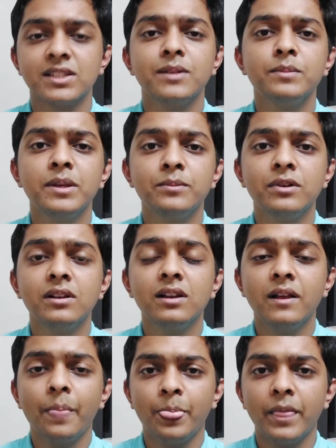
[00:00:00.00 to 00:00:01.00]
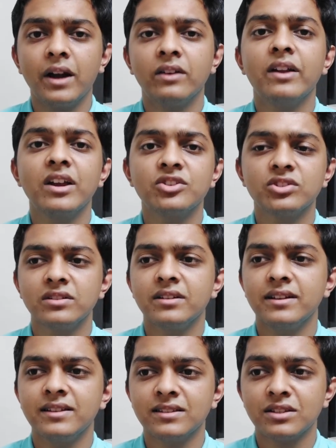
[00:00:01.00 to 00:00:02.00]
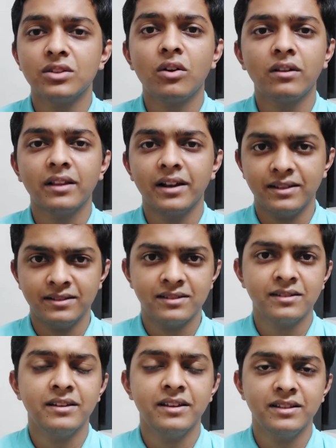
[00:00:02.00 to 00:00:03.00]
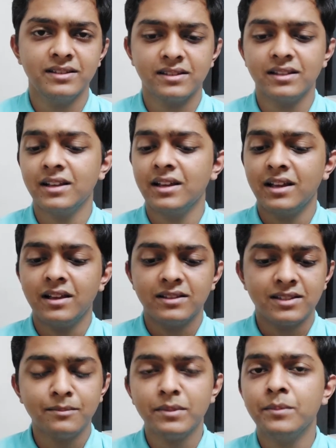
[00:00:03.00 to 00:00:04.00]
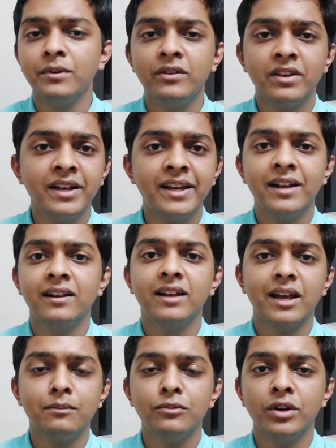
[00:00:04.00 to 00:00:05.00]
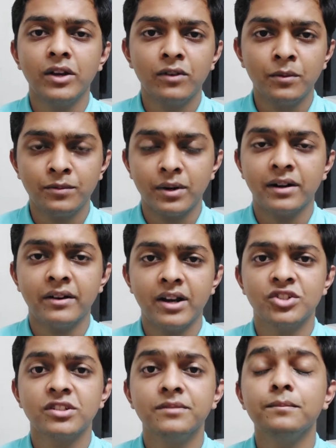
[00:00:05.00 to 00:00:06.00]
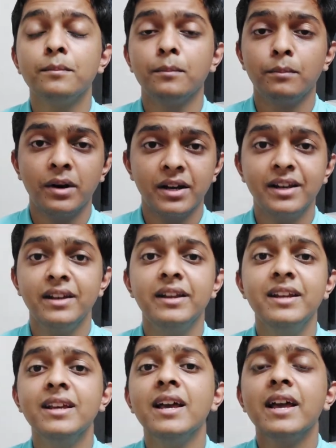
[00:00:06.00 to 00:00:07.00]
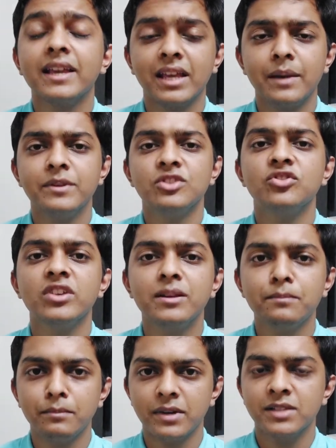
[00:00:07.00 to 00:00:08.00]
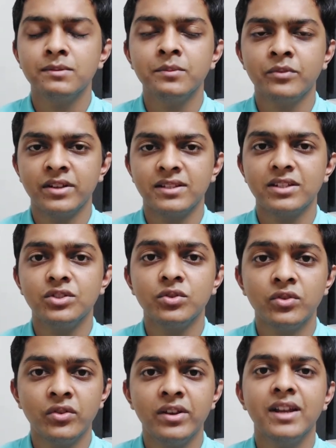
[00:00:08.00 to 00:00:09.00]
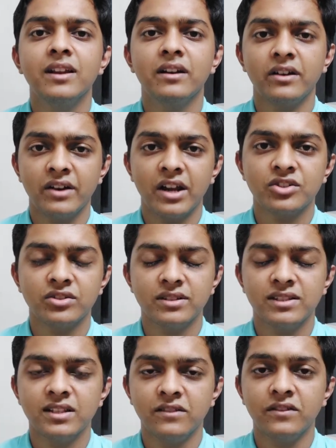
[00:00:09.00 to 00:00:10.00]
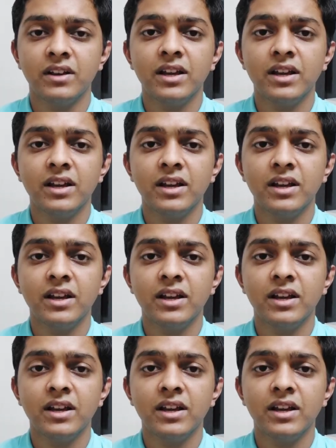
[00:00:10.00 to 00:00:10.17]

some people, the attraction is not that instantaneous. Some people really take time to develop attraction, but indeed, chemistry must be present to create an attraction itself.